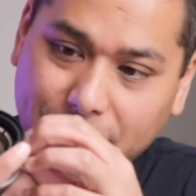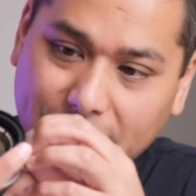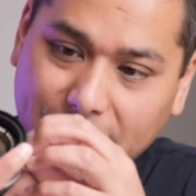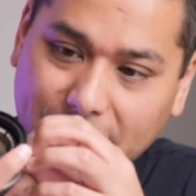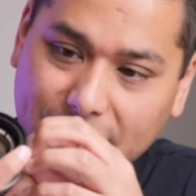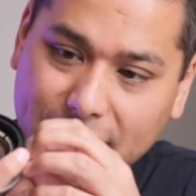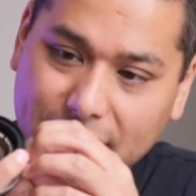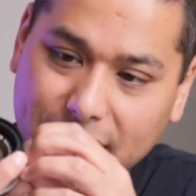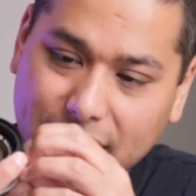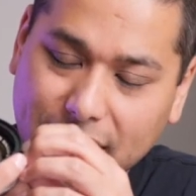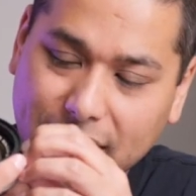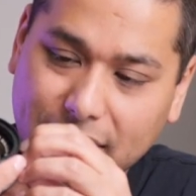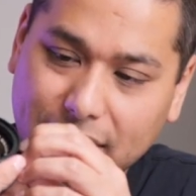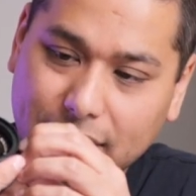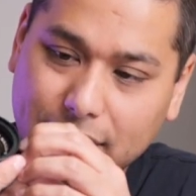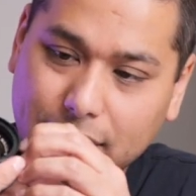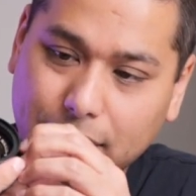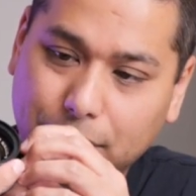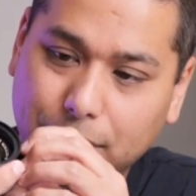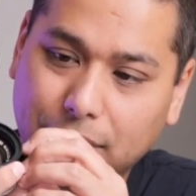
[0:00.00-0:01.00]
to this
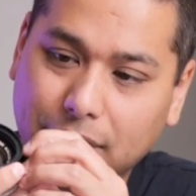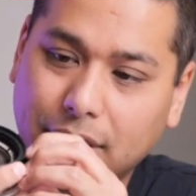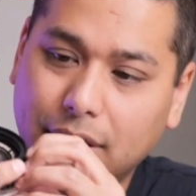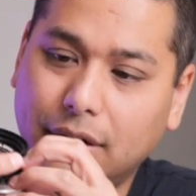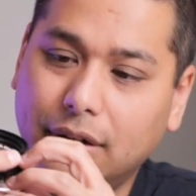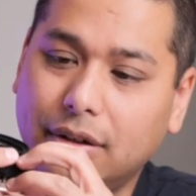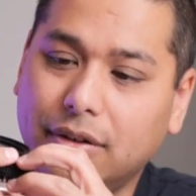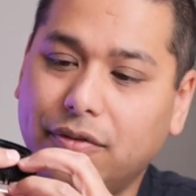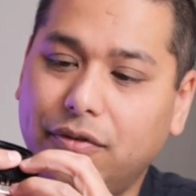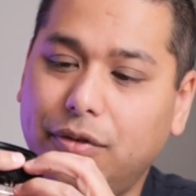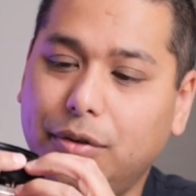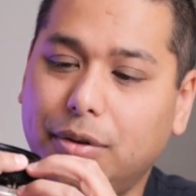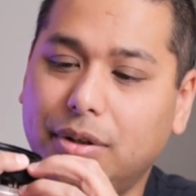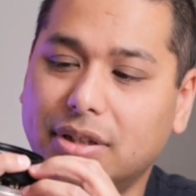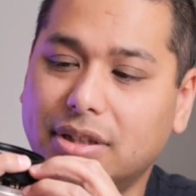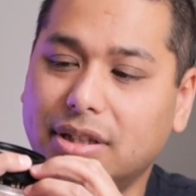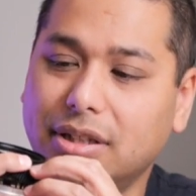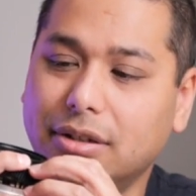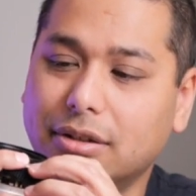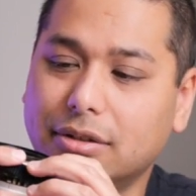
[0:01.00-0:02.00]
is going on
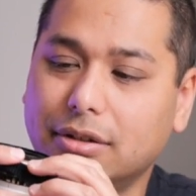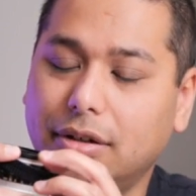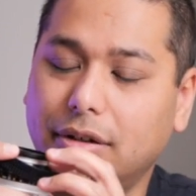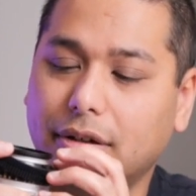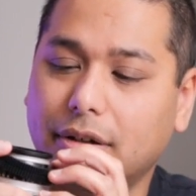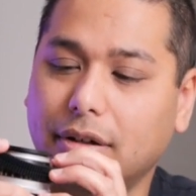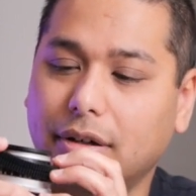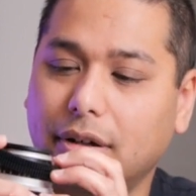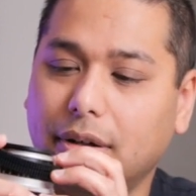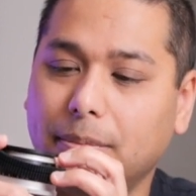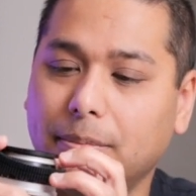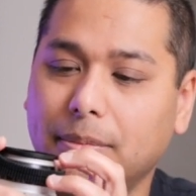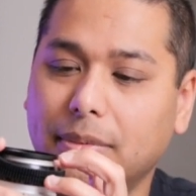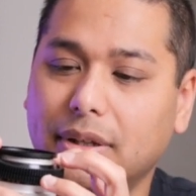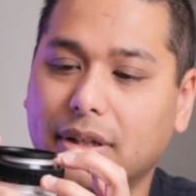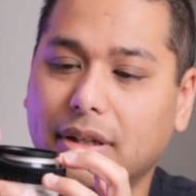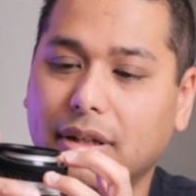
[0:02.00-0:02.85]
focusgears.com,